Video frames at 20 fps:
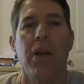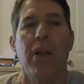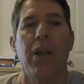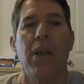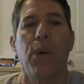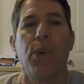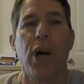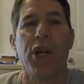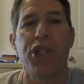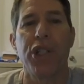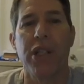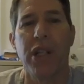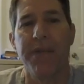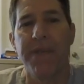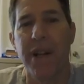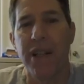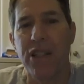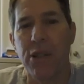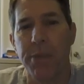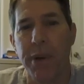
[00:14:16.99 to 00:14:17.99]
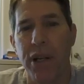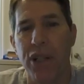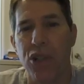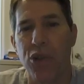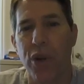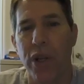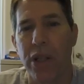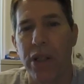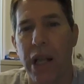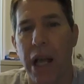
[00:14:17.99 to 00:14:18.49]
The Russian Defense
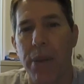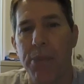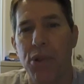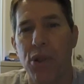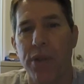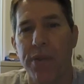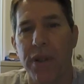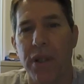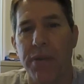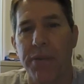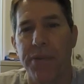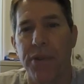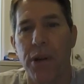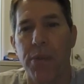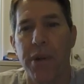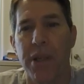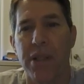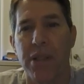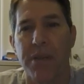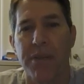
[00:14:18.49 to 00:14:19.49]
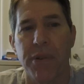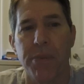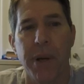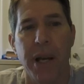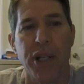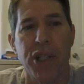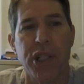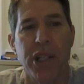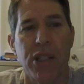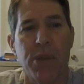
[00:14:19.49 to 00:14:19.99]
Ministry claims to have confirmed this
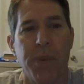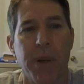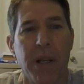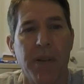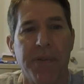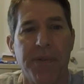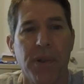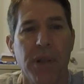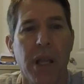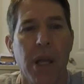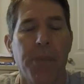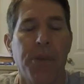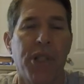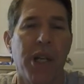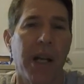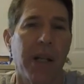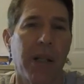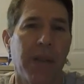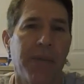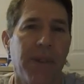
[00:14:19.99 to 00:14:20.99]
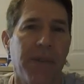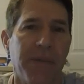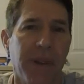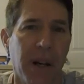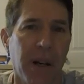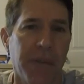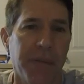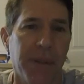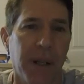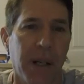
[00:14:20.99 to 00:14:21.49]
information as being fully objective and
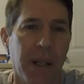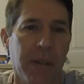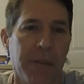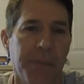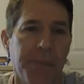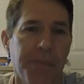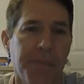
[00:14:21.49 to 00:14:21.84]
verified.